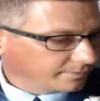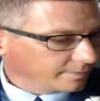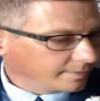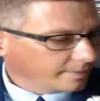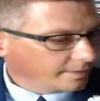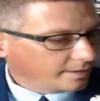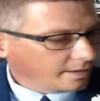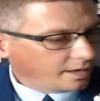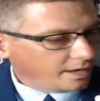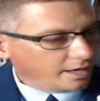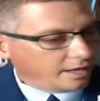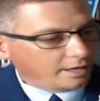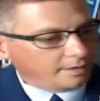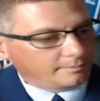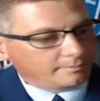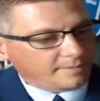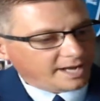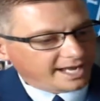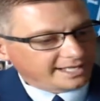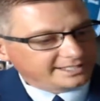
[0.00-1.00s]

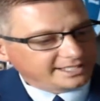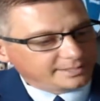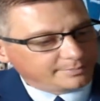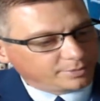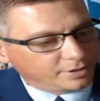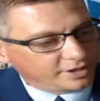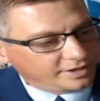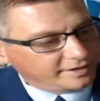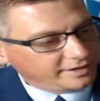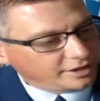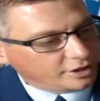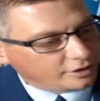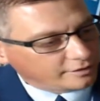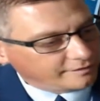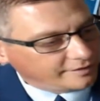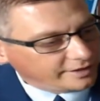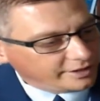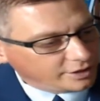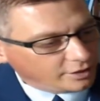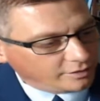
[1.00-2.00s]
I did put in the other
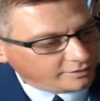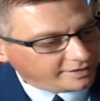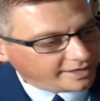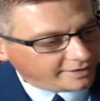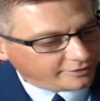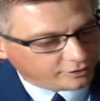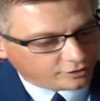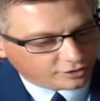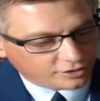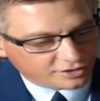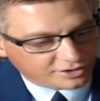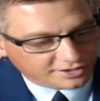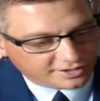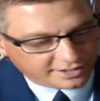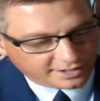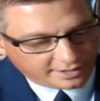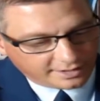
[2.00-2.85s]
video that there's